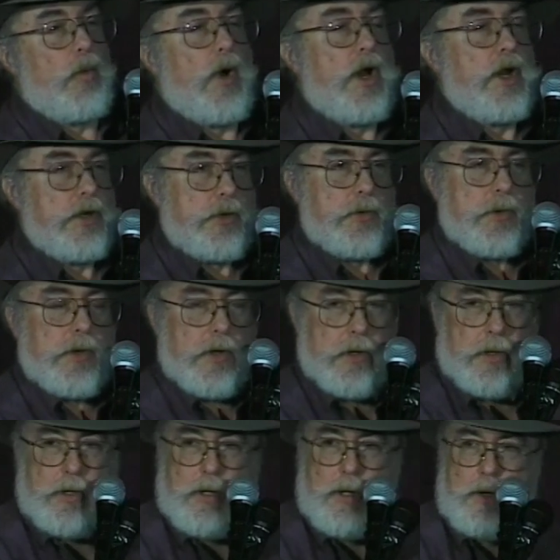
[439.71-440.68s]

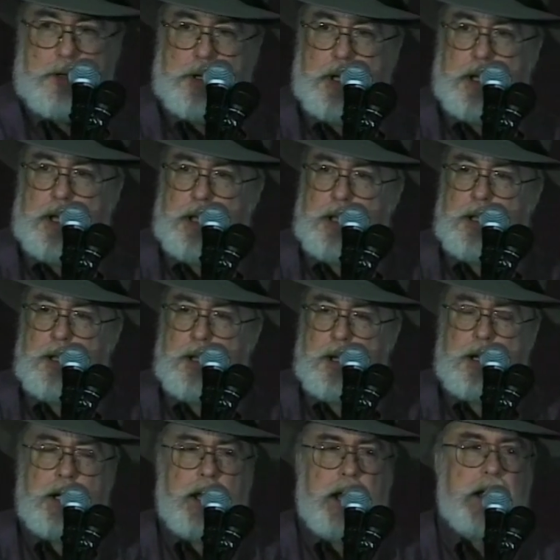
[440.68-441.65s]
wanderer, okay?
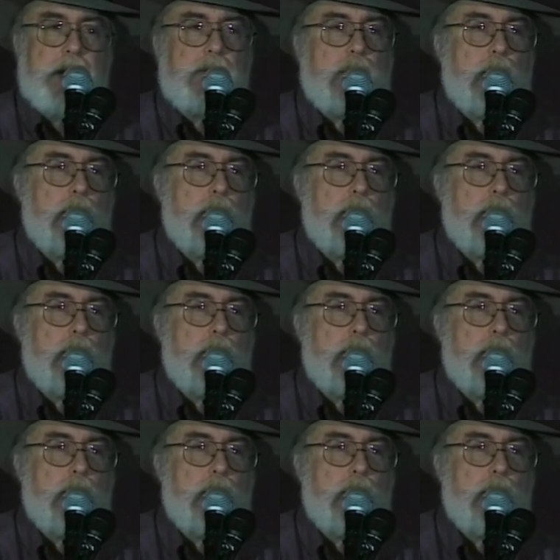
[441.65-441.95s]
And, of